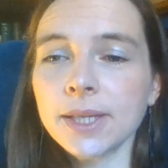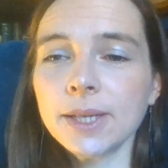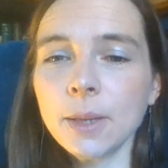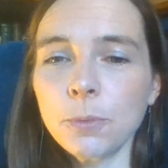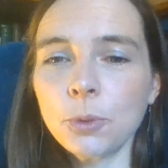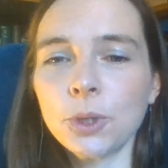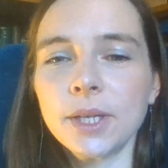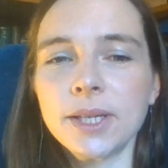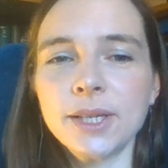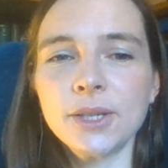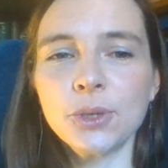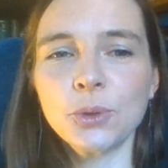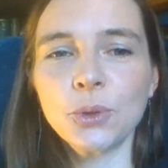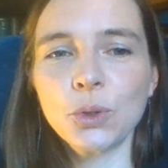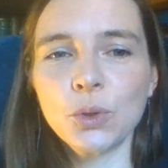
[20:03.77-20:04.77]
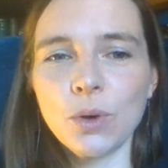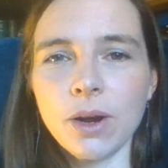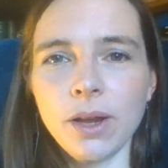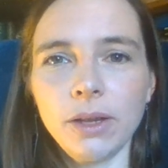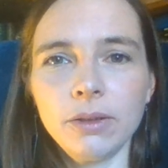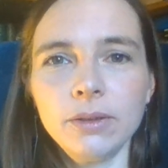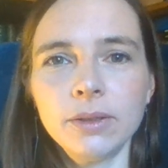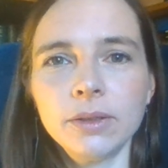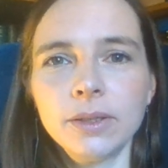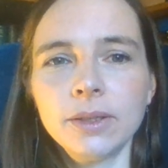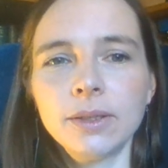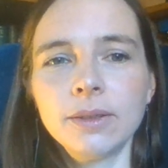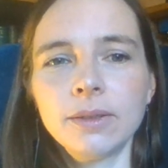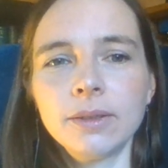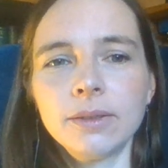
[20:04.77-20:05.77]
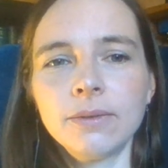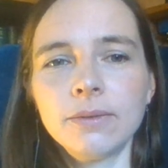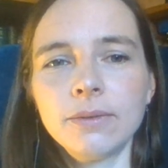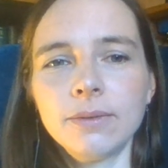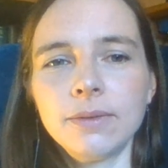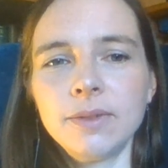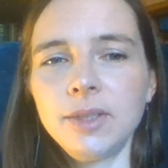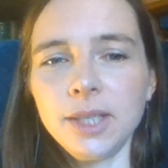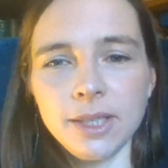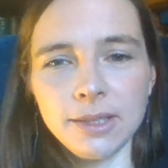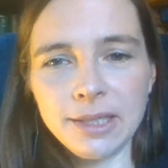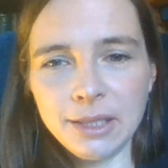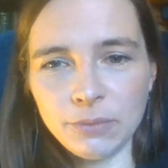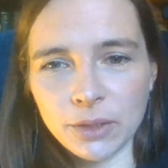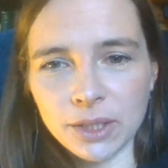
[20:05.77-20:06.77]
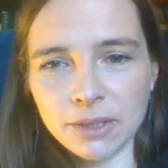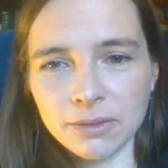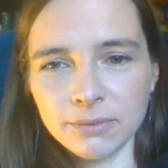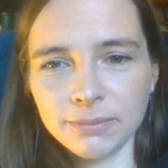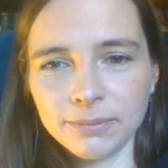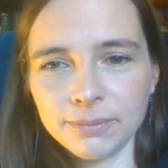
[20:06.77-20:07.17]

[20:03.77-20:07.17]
some priests on trial didn't give it.